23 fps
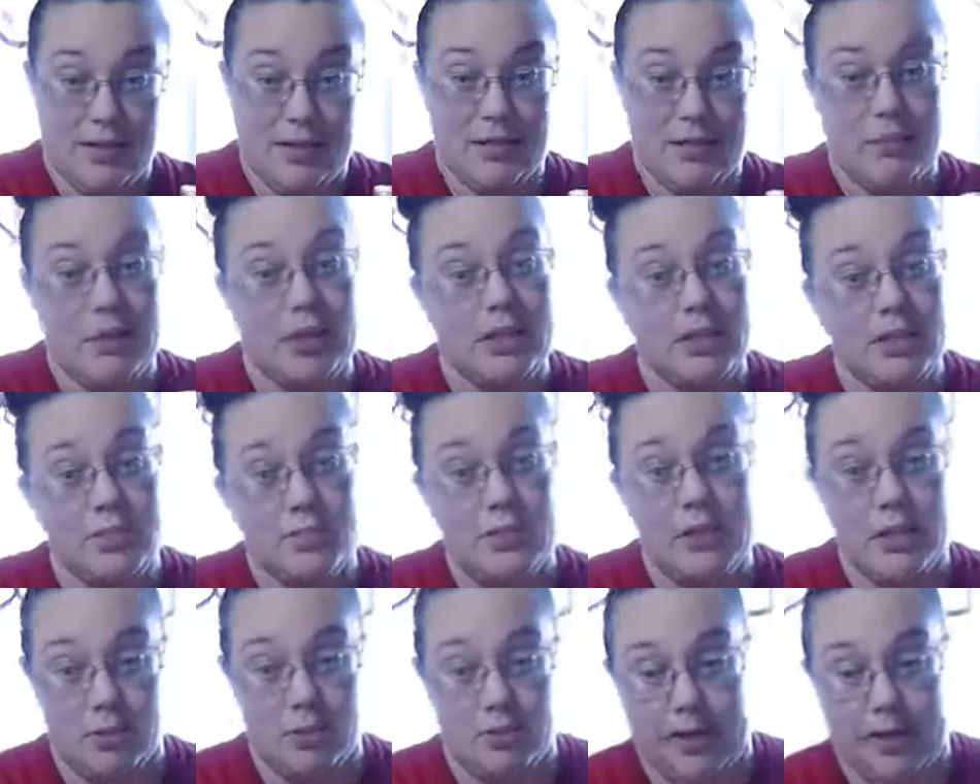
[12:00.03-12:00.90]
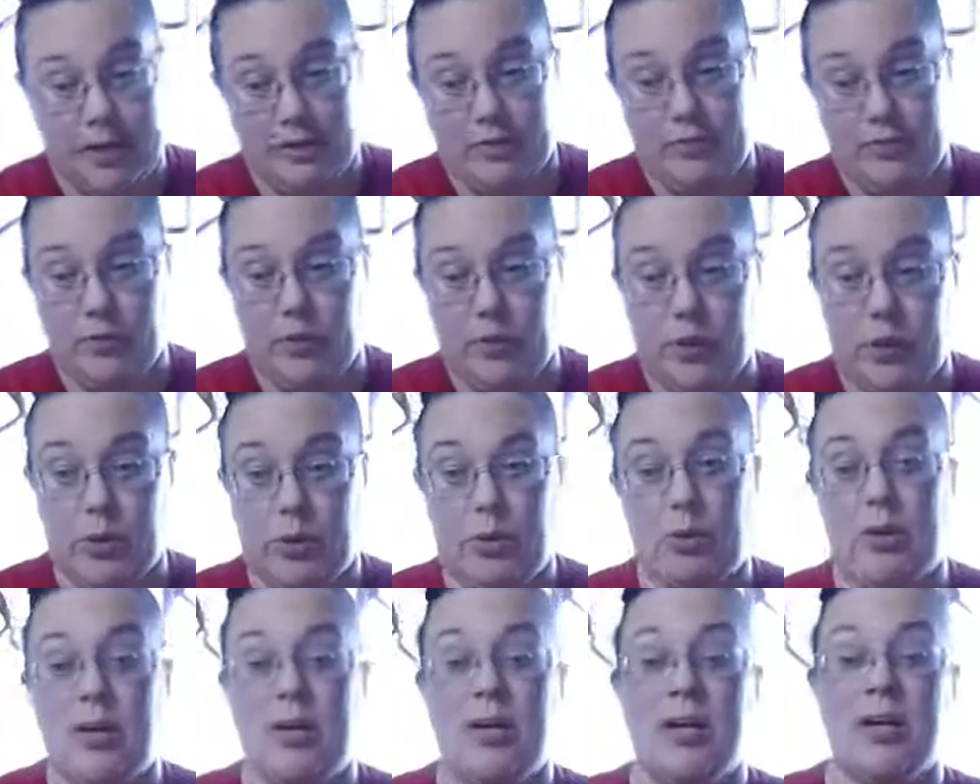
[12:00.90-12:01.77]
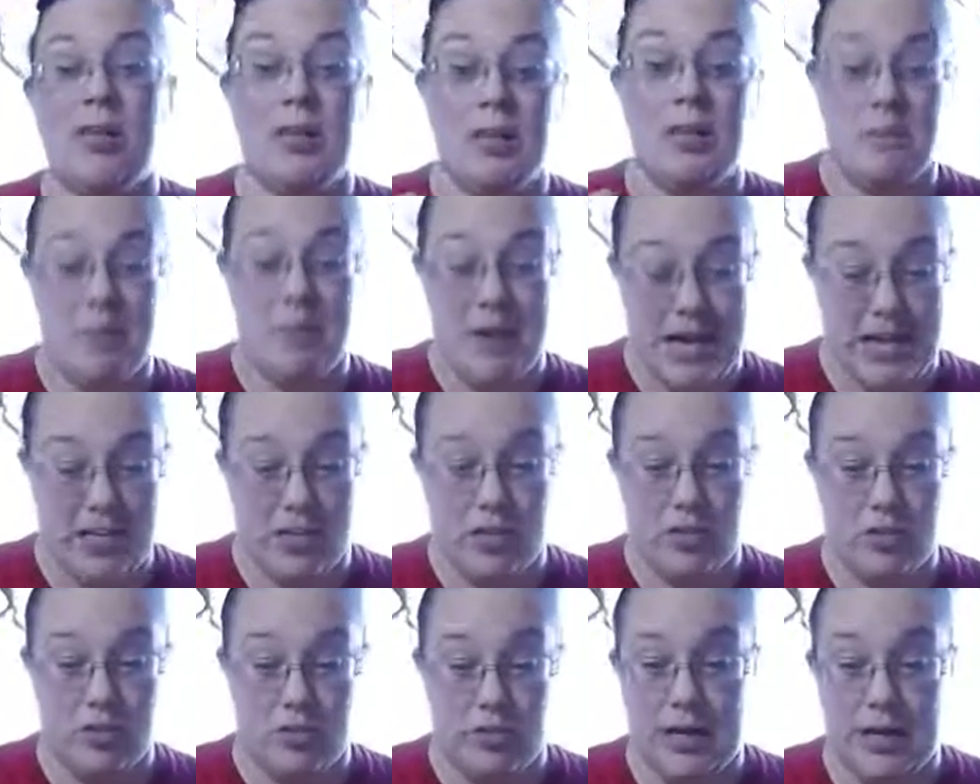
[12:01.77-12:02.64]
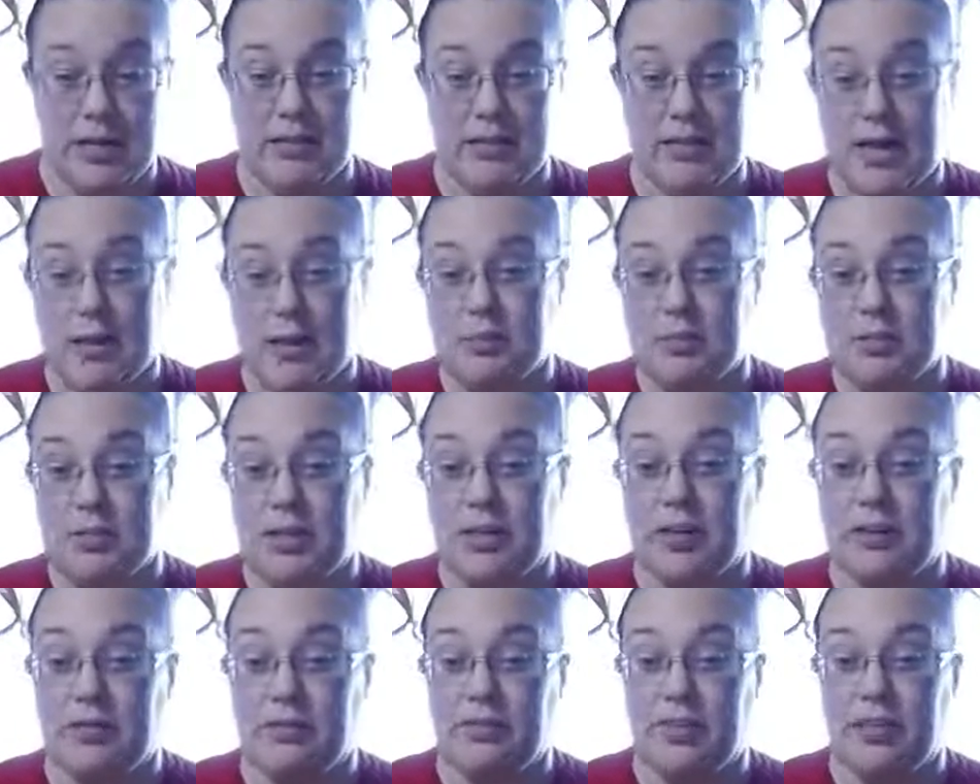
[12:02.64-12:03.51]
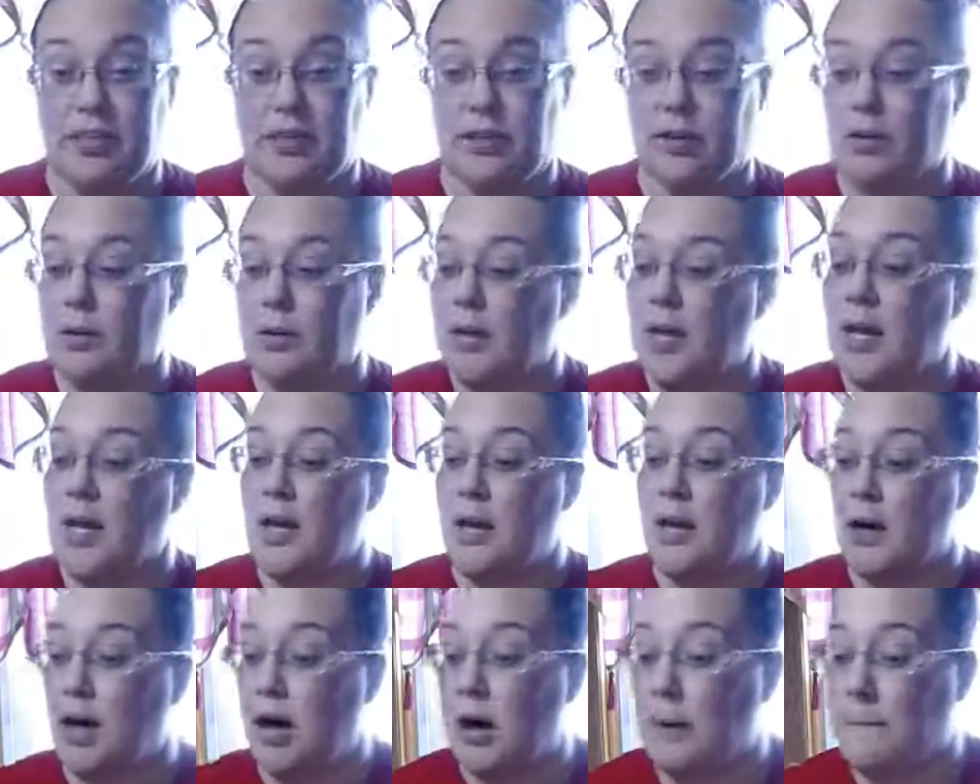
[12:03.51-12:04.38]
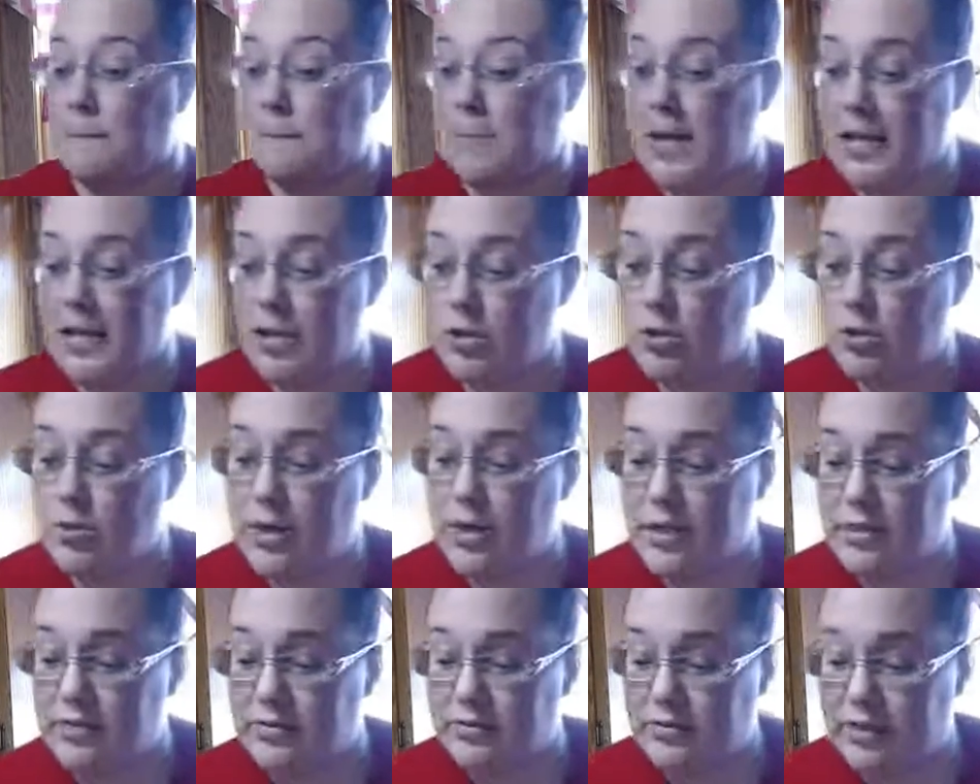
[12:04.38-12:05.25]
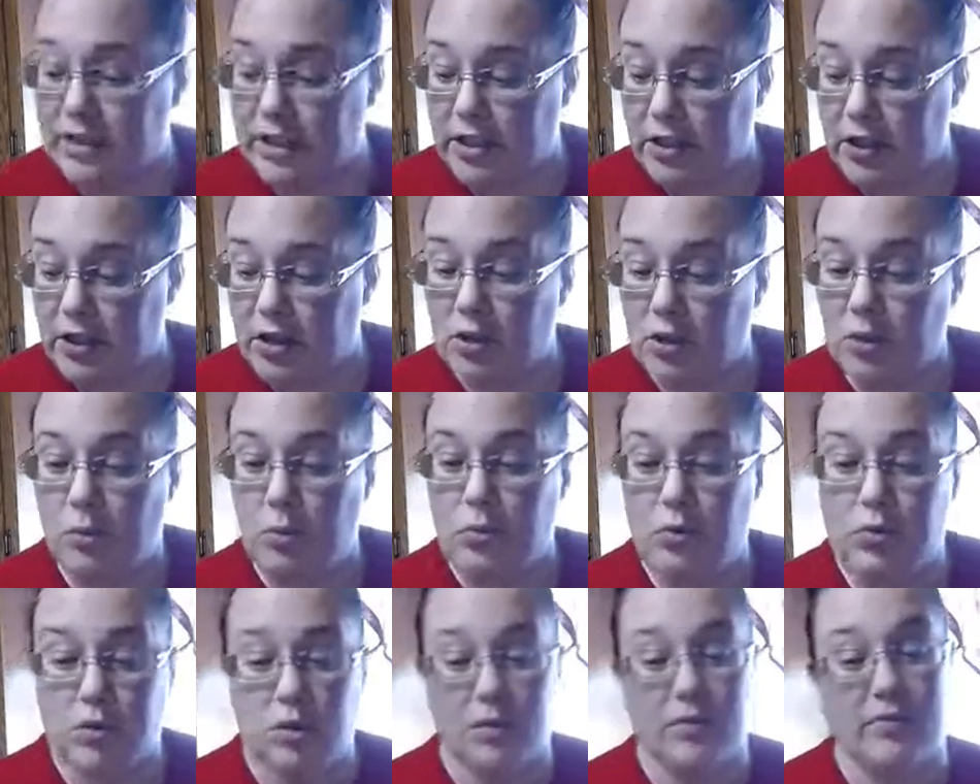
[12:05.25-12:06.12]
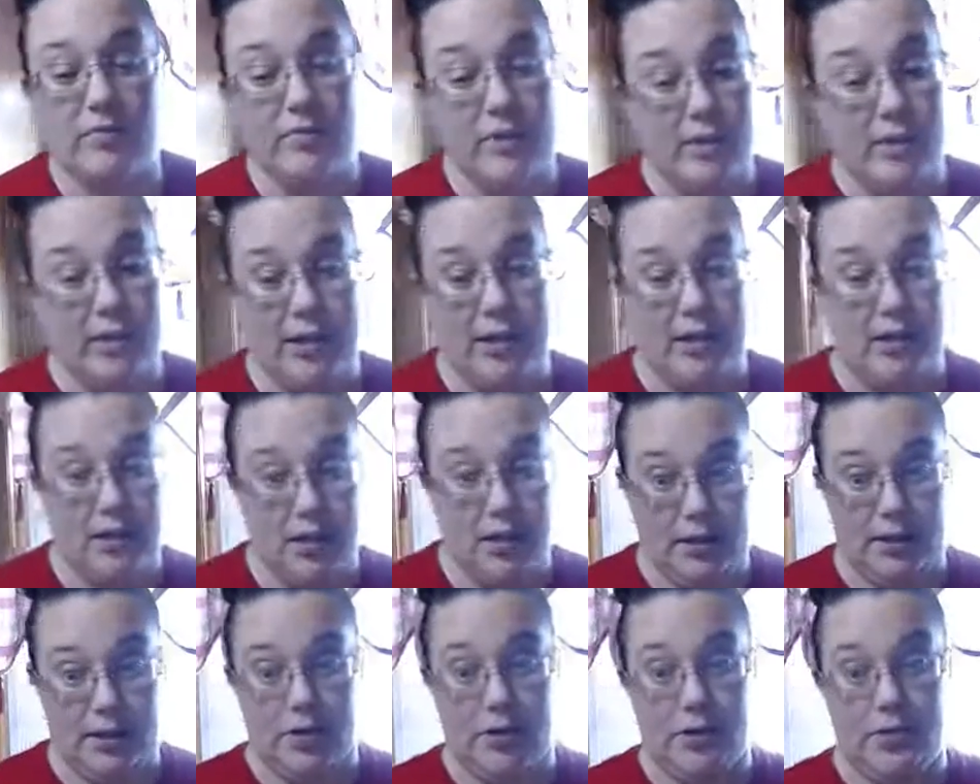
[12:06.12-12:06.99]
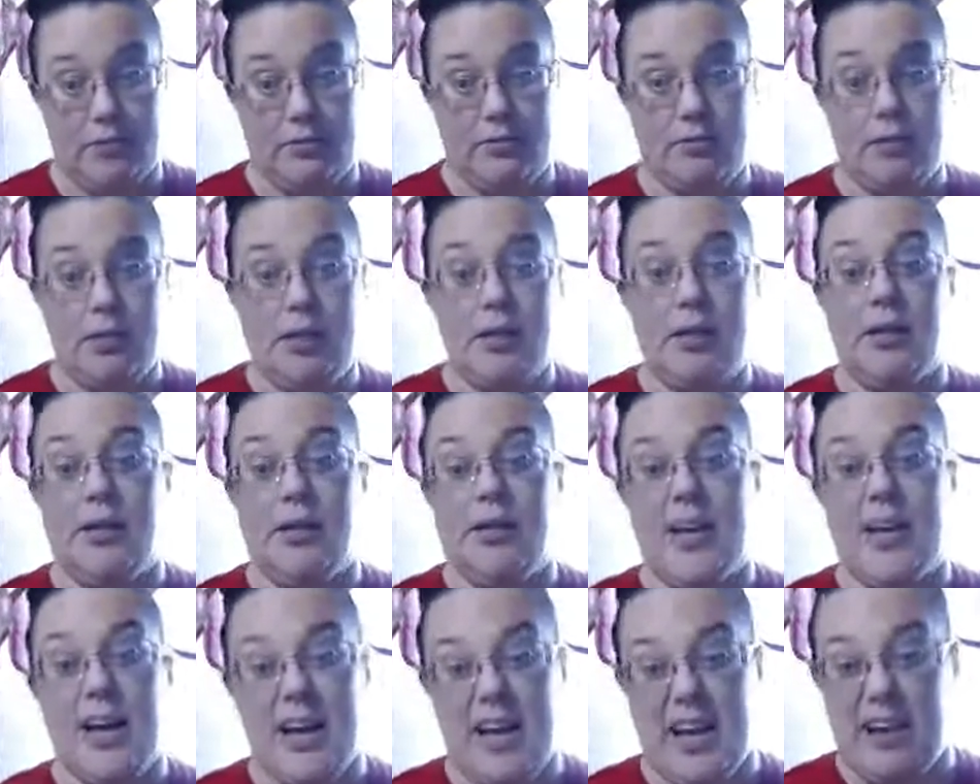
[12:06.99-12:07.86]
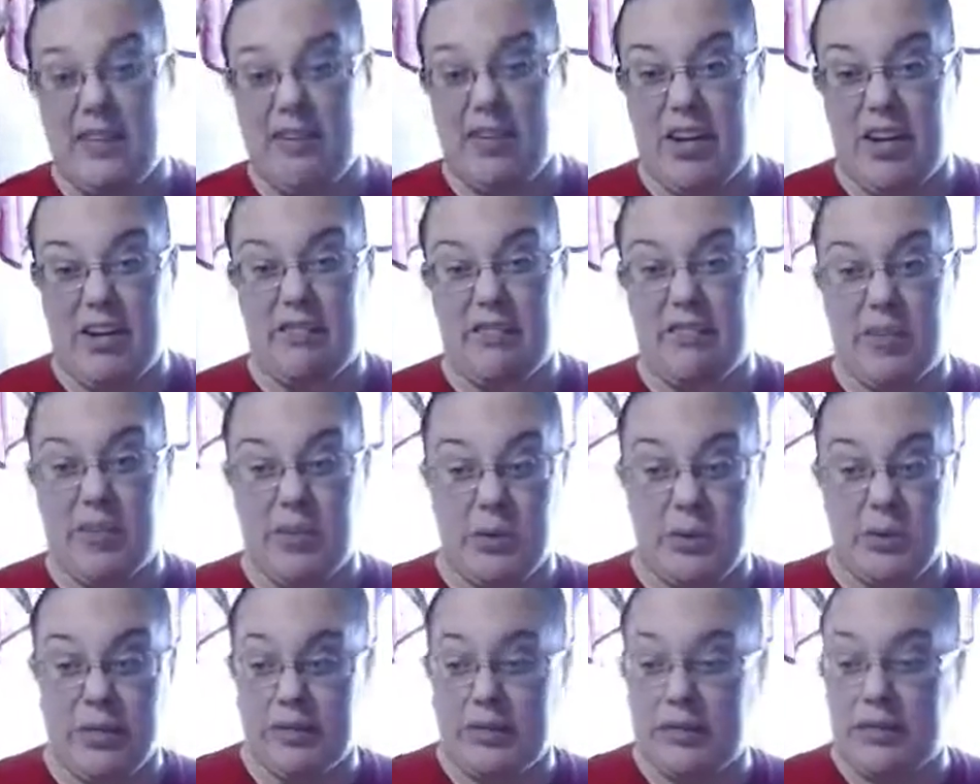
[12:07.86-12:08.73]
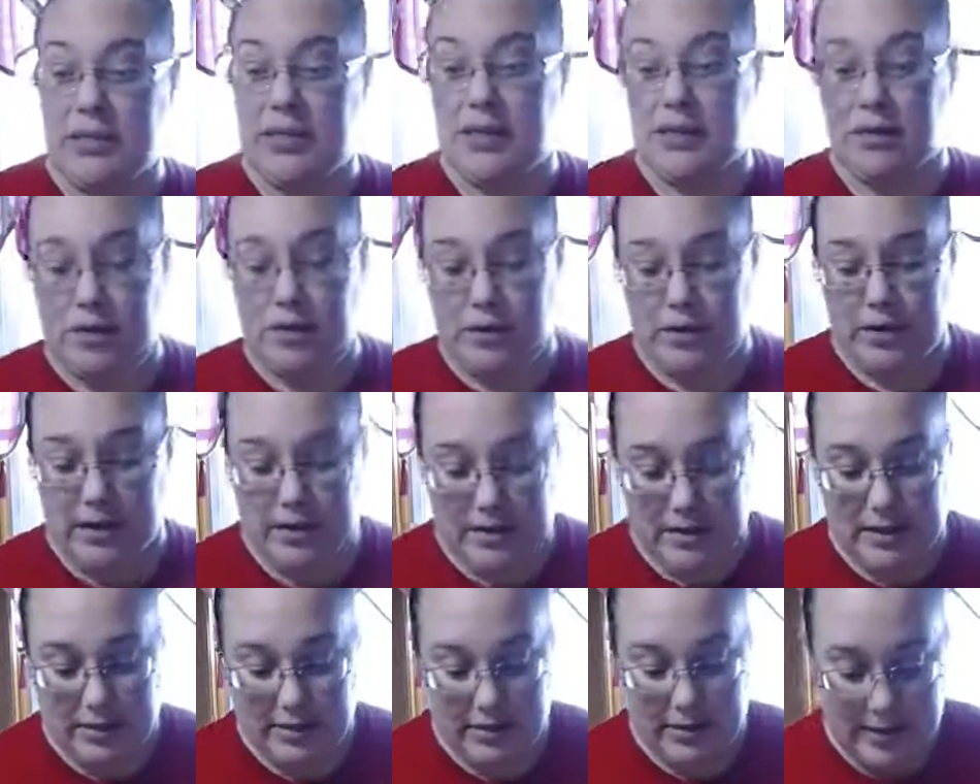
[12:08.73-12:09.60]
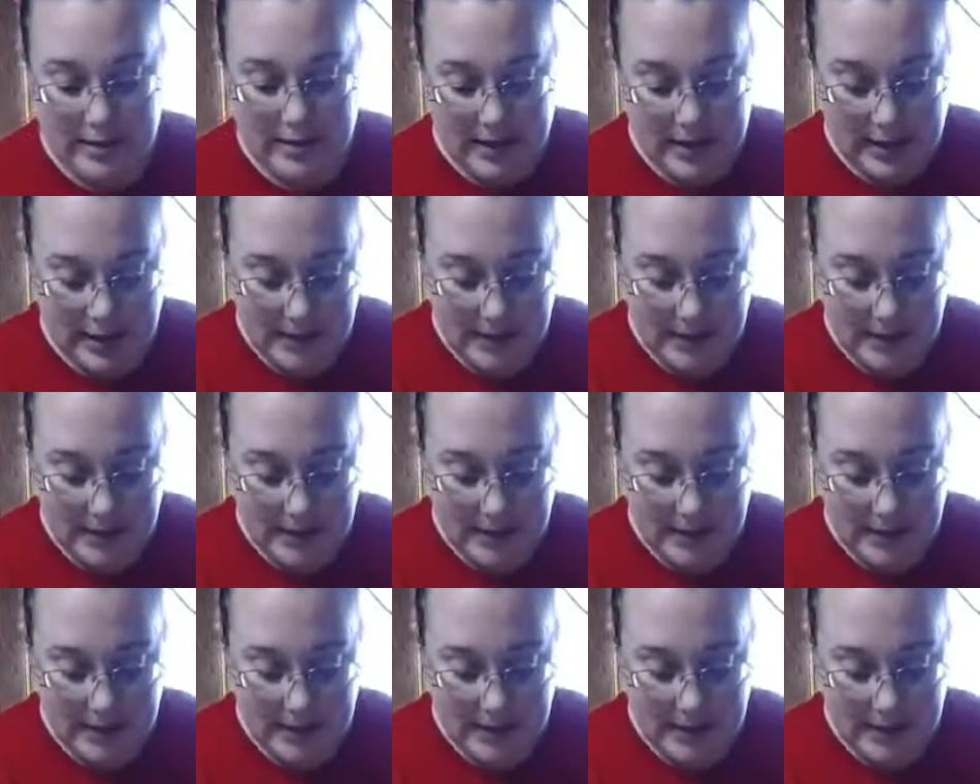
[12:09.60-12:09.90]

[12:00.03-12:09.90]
much, much better for you than pasteurized apple cider vinegar. Pasteurized vinegar will look very clear, not have any floaties in it or anything like that.